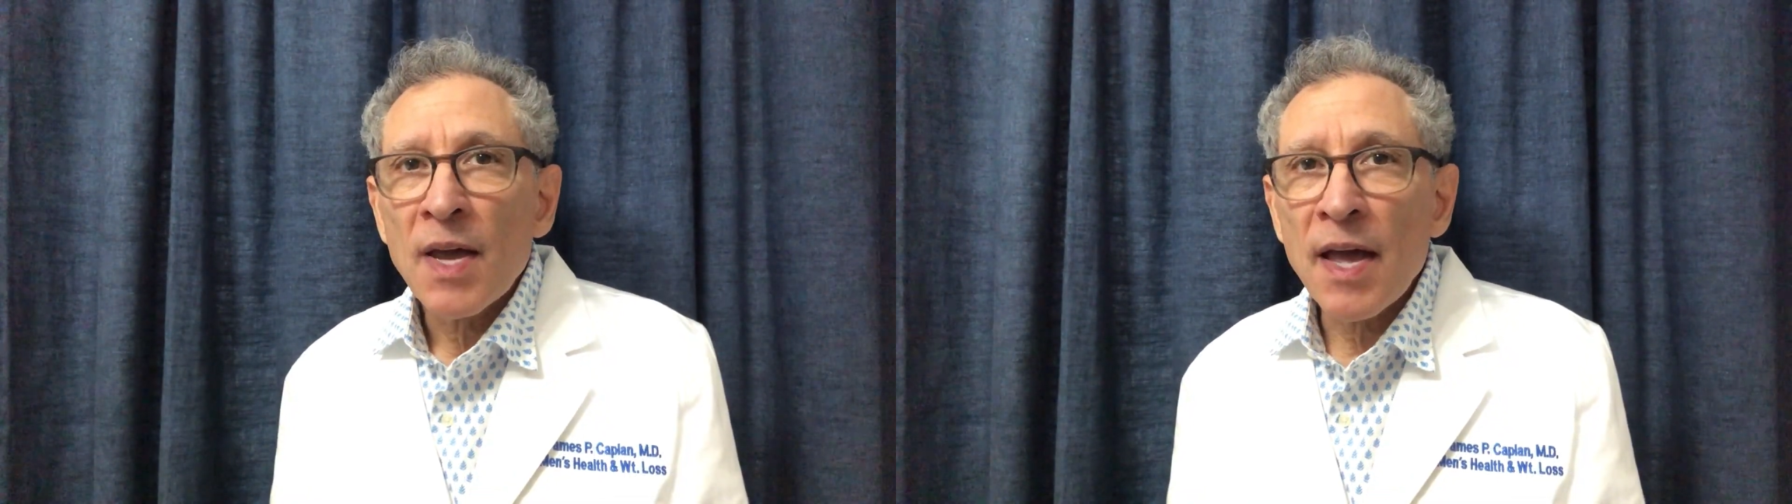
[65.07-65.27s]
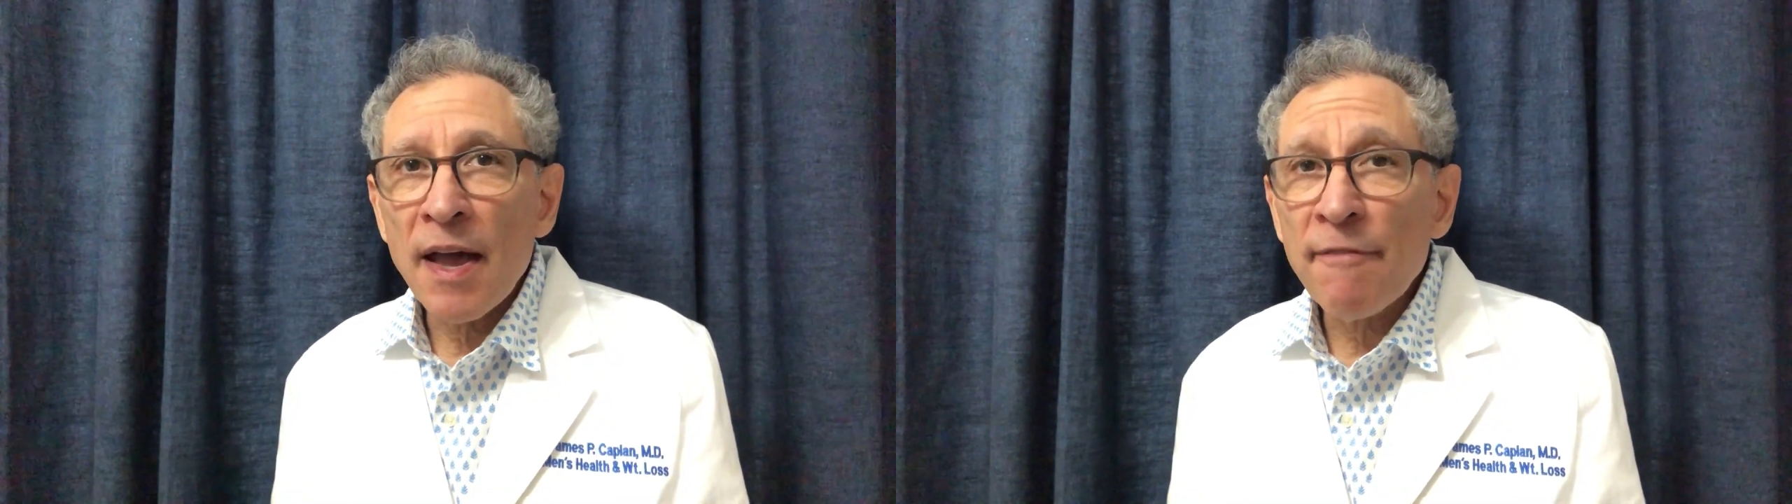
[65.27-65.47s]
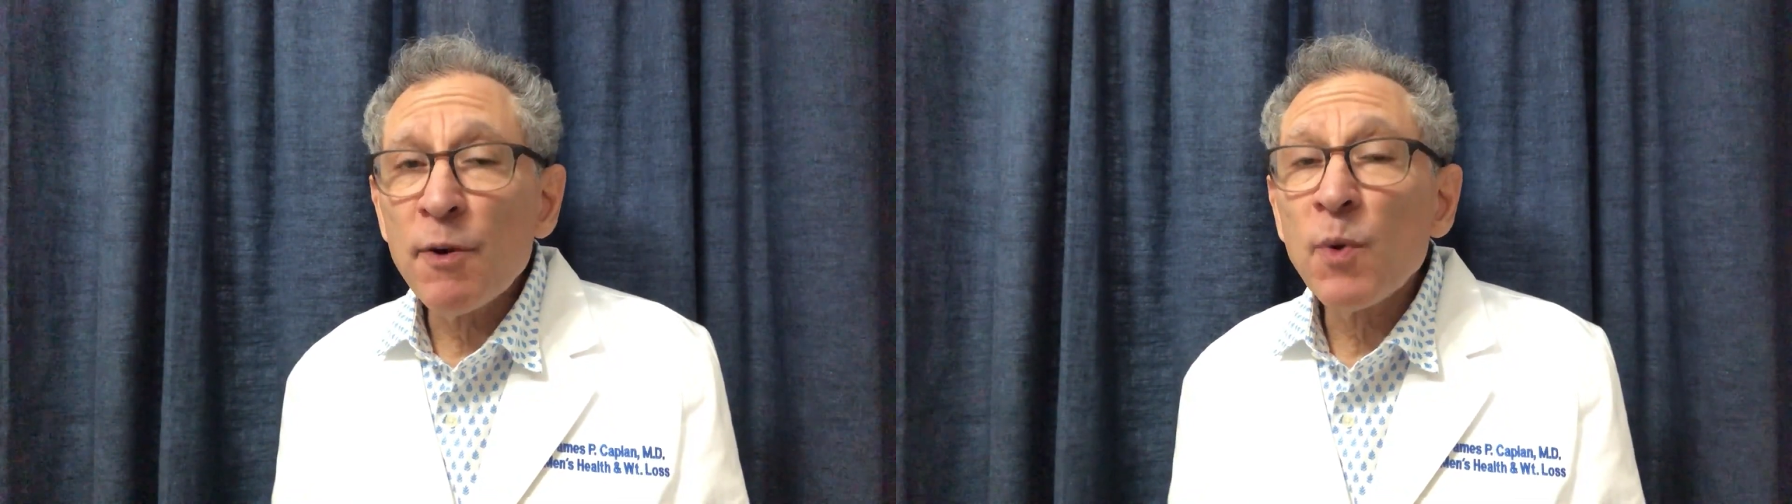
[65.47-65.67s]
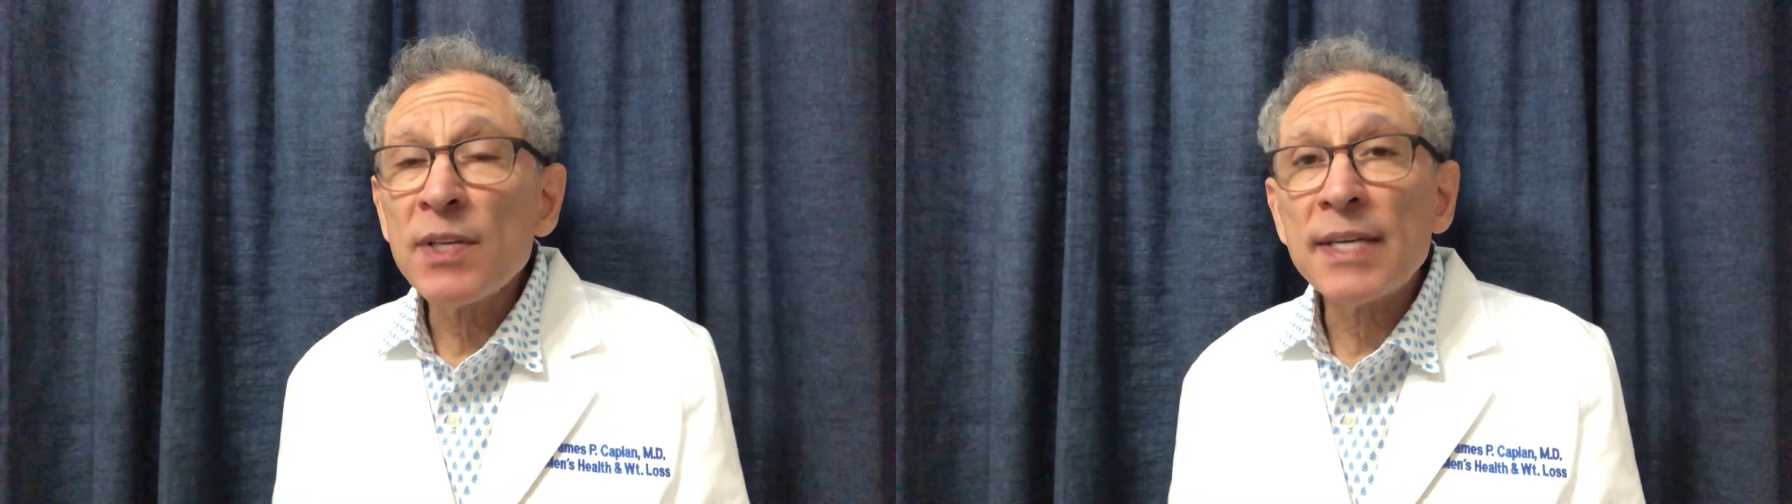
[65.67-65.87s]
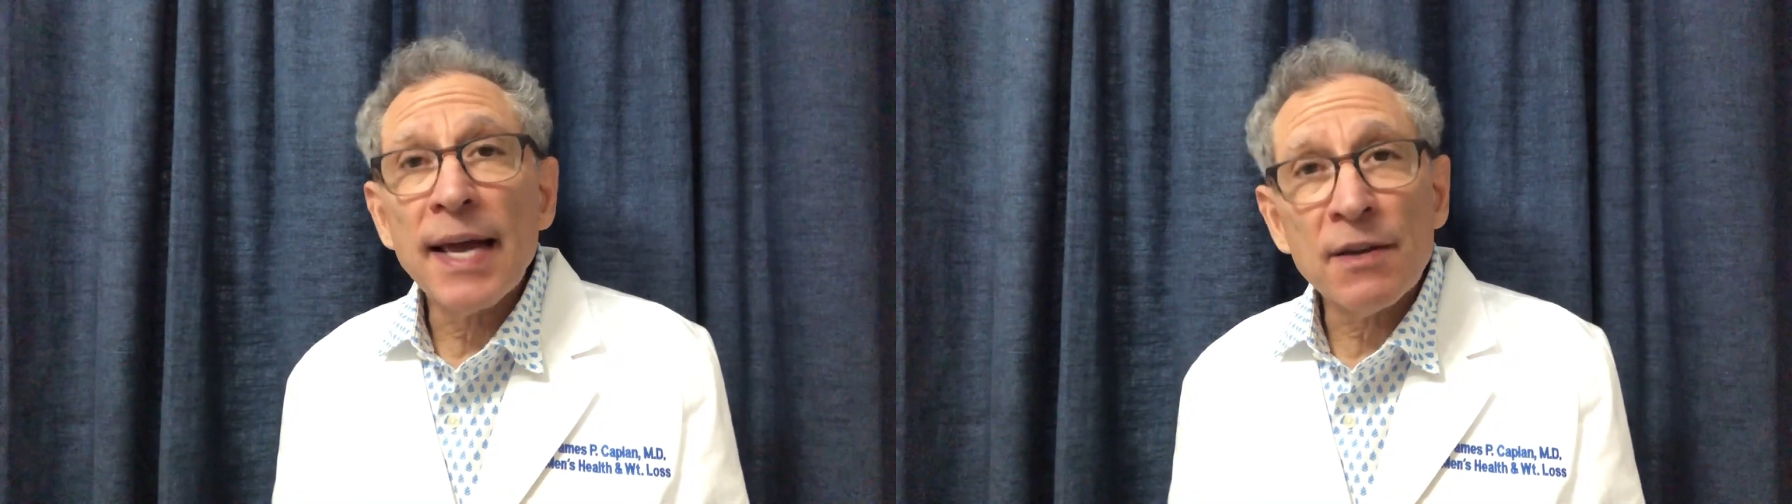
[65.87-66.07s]
Everyone's
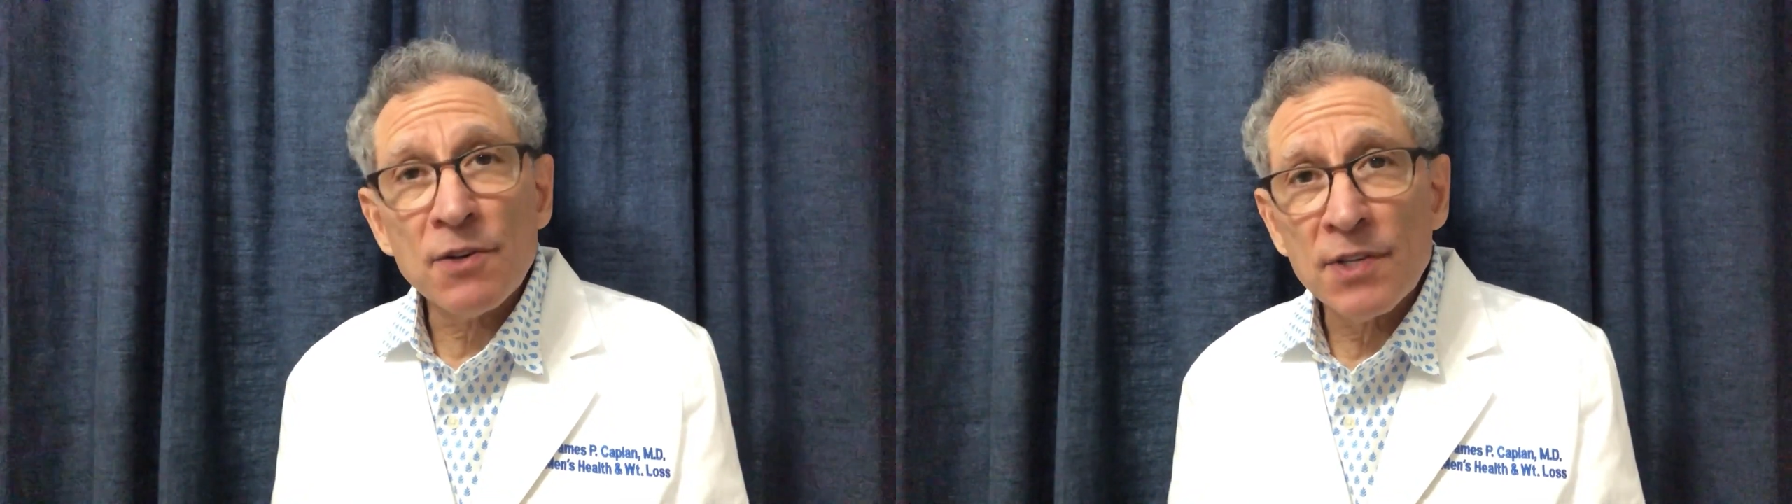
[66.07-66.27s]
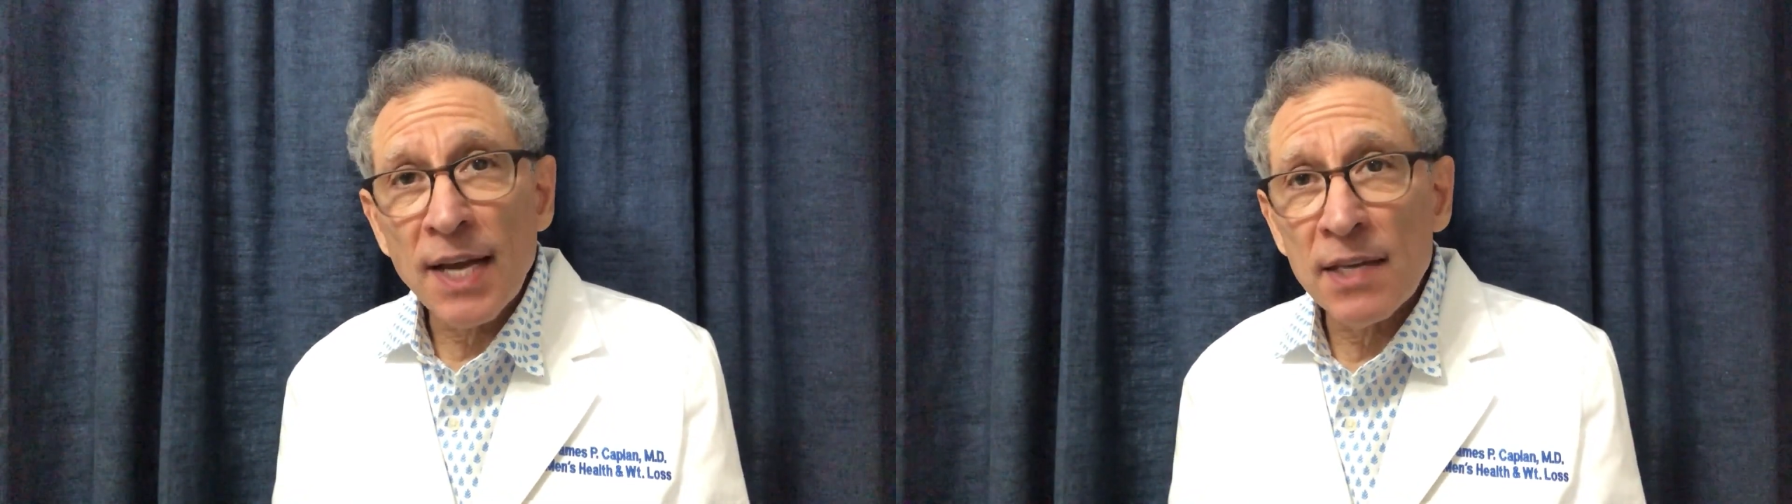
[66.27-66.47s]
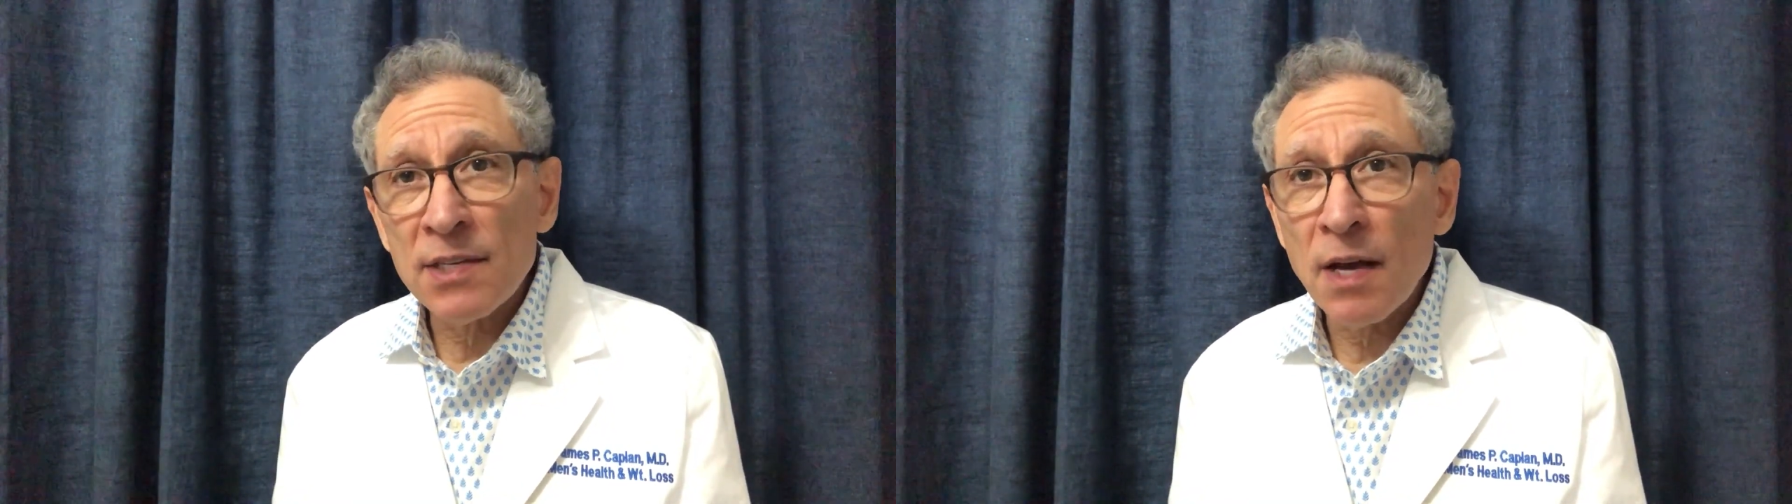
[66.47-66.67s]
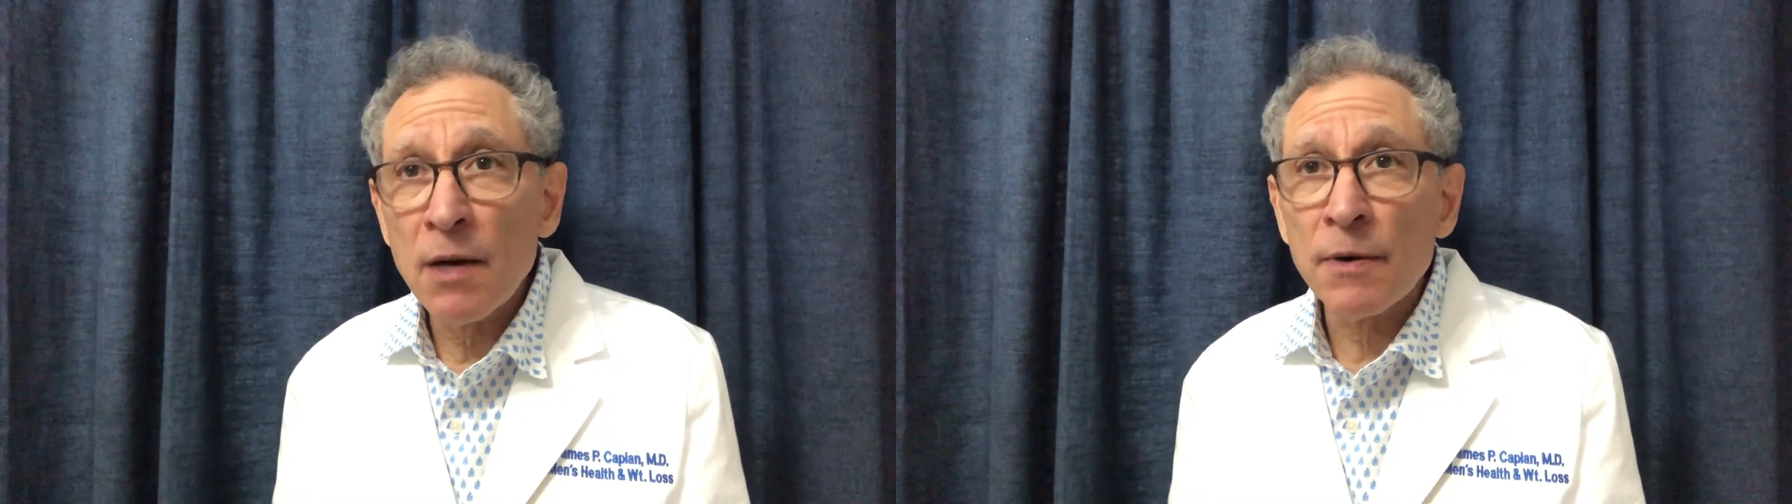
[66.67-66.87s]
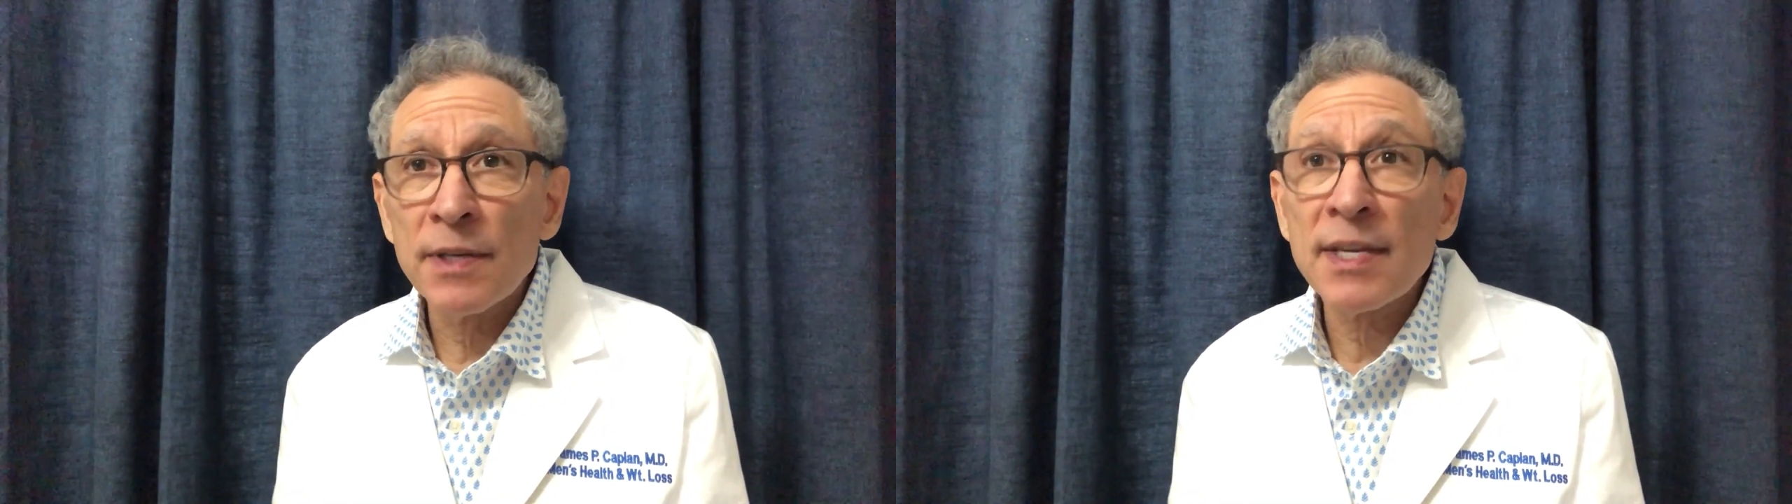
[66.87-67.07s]
exercise tolerance